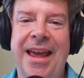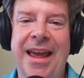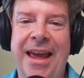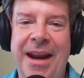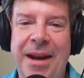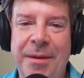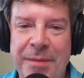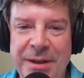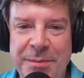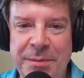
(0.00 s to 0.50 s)

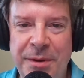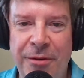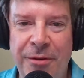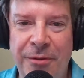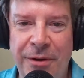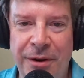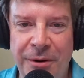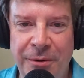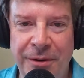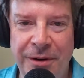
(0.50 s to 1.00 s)
and it must be
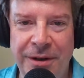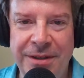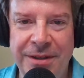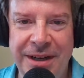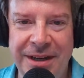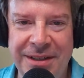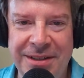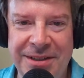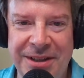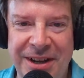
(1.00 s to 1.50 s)
3¼
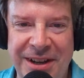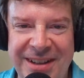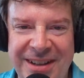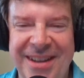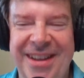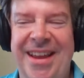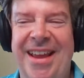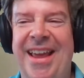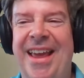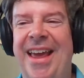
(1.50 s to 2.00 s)
seconds long.
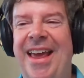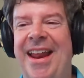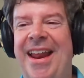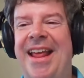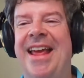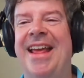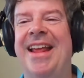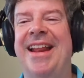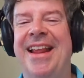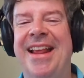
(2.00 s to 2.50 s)
And
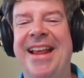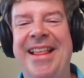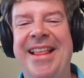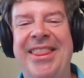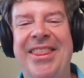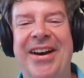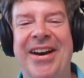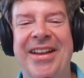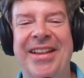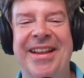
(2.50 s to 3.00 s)
he
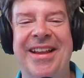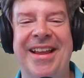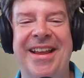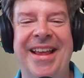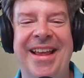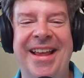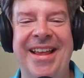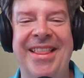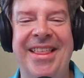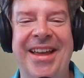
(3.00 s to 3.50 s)
thought
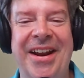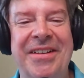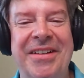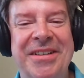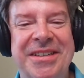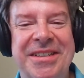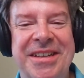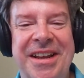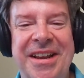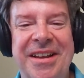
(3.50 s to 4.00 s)
it
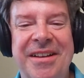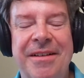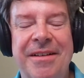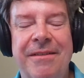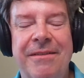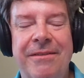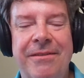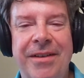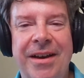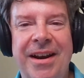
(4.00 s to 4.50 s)
was
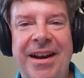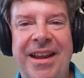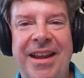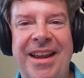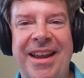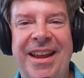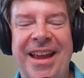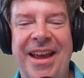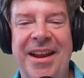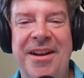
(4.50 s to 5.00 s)

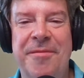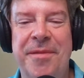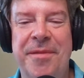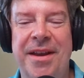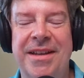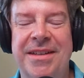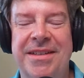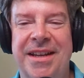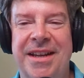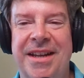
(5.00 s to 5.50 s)
funny and
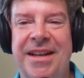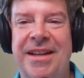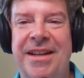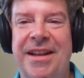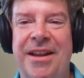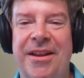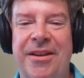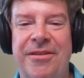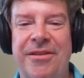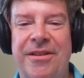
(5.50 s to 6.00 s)
amazing.
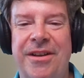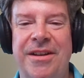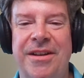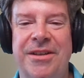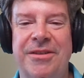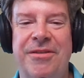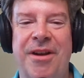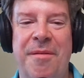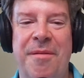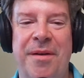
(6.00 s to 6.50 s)
And he
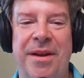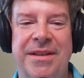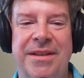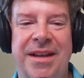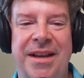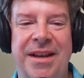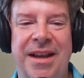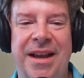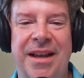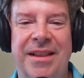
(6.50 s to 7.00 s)
described it as
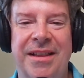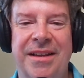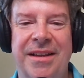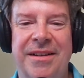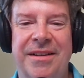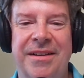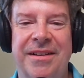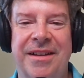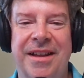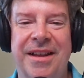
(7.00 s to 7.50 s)
like
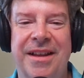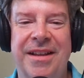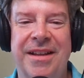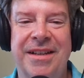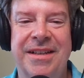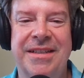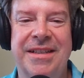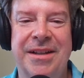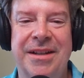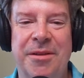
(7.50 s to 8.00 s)

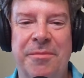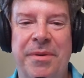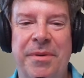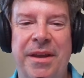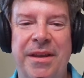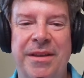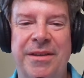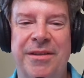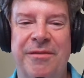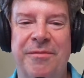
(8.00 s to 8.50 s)
this little
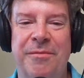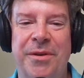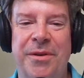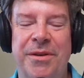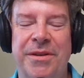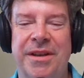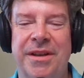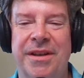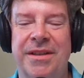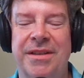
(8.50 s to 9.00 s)
piece of
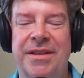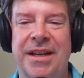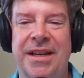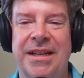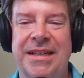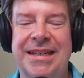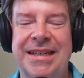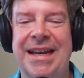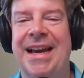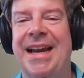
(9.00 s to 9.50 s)
music is
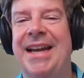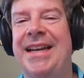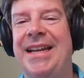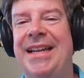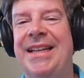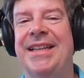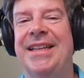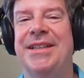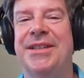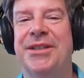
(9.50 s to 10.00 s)
like a
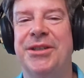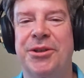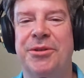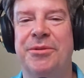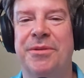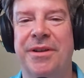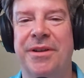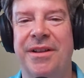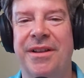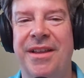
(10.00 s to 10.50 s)
tiny little
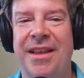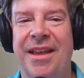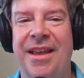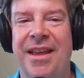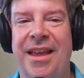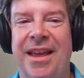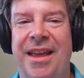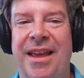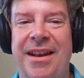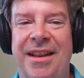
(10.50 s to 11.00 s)
jewel.
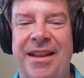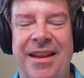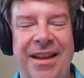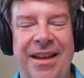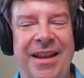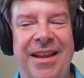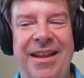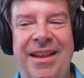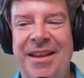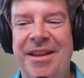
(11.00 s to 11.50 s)
And
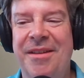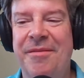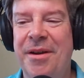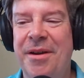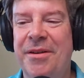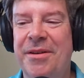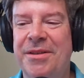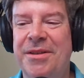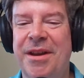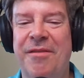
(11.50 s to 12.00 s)
that
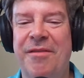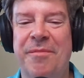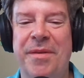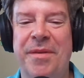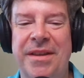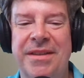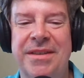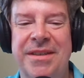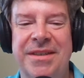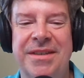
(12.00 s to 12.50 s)
Microsoft
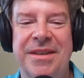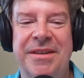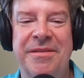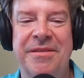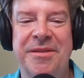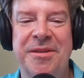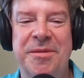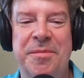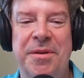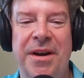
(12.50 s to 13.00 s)
piece, it
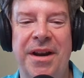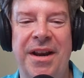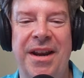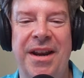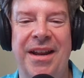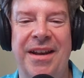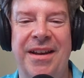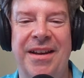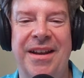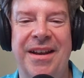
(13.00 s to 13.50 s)
was pretty
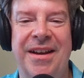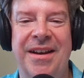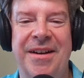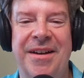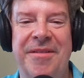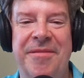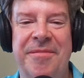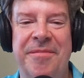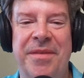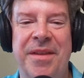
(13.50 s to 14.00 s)
neat.
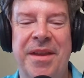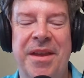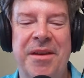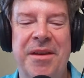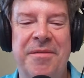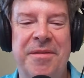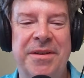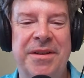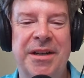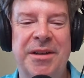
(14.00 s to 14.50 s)

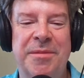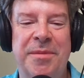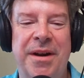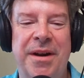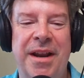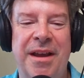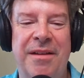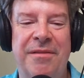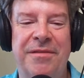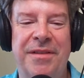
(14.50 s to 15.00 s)
We talked
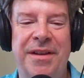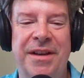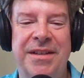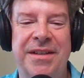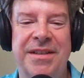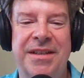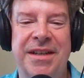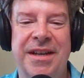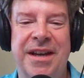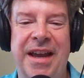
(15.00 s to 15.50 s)
about
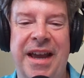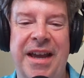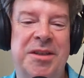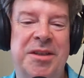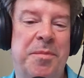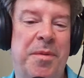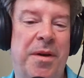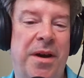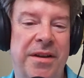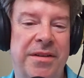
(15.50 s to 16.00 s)
Netflix.
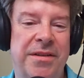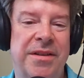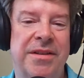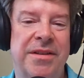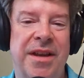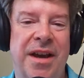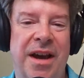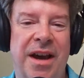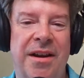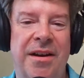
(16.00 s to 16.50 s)
Xbox
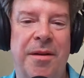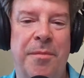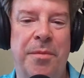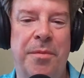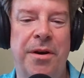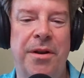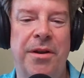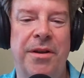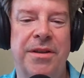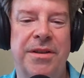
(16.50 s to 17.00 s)
has got a
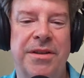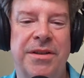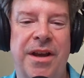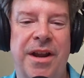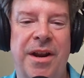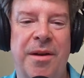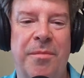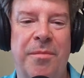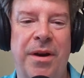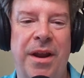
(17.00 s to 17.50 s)
pretty good
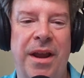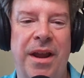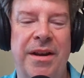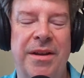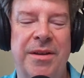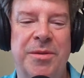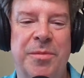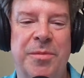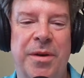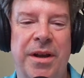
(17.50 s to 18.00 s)
Sonic
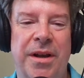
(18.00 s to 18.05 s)
brand as